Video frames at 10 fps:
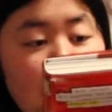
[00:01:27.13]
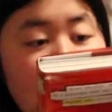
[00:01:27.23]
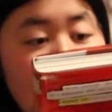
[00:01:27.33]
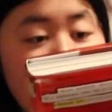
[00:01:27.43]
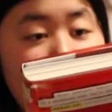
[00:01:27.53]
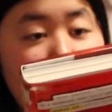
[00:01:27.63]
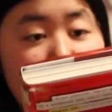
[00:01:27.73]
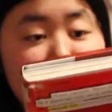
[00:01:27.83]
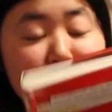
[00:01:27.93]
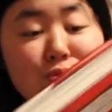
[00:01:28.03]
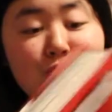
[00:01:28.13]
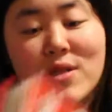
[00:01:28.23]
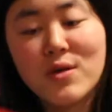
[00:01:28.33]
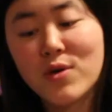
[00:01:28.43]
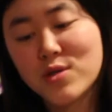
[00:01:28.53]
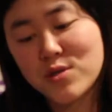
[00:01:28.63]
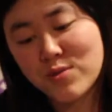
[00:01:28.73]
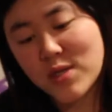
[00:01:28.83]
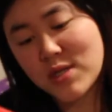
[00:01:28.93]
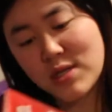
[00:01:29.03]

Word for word: And uh, I just really wanted to read